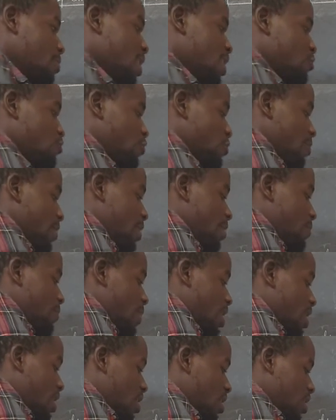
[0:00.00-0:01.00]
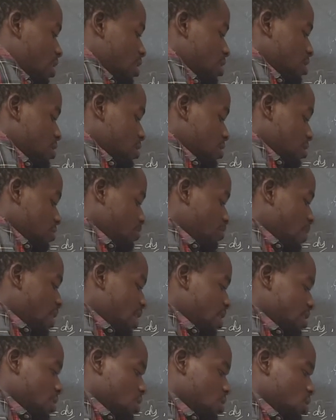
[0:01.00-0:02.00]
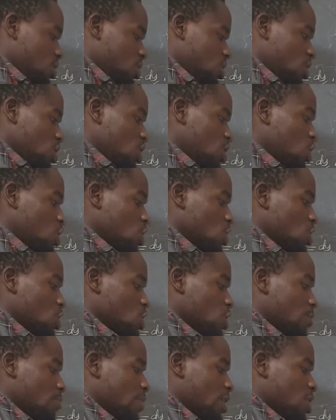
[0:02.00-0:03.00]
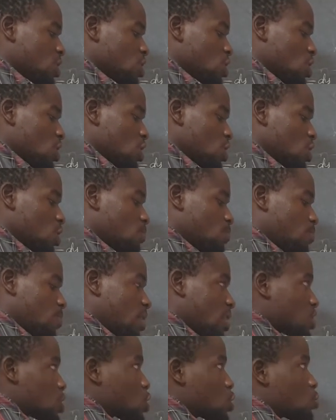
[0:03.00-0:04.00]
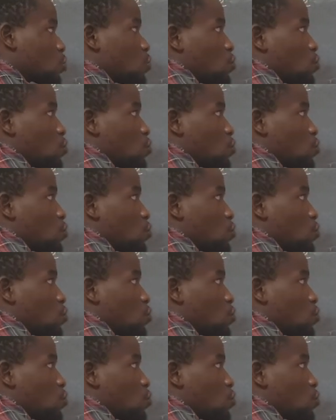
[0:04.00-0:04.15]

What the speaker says: But remember, but t is the same as x plus